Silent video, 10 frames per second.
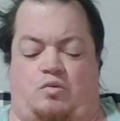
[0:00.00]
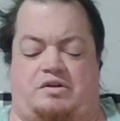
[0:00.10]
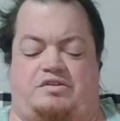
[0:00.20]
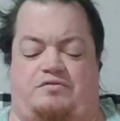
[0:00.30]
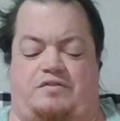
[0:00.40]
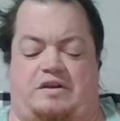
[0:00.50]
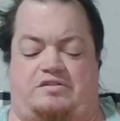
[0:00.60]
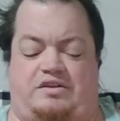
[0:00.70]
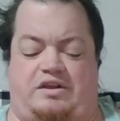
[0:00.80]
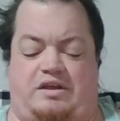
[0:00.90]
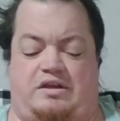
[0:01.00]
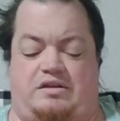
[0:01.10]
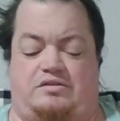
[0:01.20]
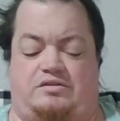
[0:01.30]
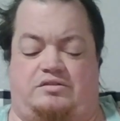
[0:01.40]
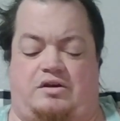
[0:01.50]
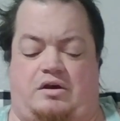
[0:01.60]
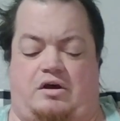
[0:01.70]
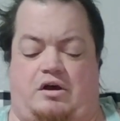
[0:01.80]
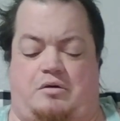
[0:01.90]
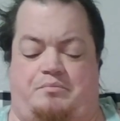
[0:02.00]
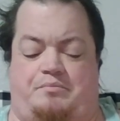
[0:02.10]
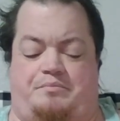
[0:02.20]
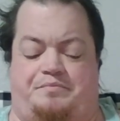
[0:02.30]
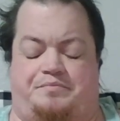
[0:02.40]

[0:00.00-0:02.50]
once I finished his, um,